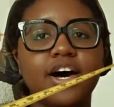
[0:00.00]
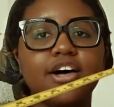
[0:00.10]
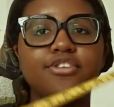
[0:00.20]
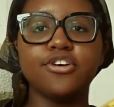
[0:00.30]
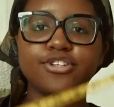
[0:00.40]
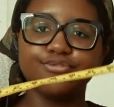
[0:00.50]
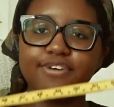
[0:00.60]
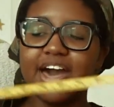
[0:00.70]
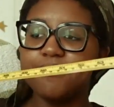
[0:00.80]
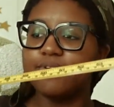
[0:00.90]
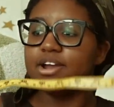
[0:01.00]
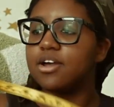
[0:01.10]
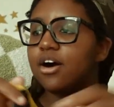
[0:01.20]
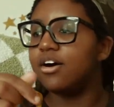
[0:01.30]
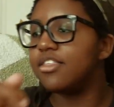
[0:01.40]
others, fabric,
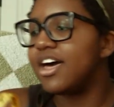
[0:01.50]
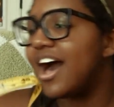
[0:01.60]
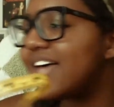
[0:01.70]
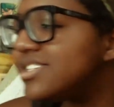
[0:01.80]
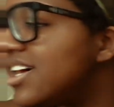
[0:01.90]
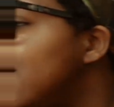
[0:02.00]
all that.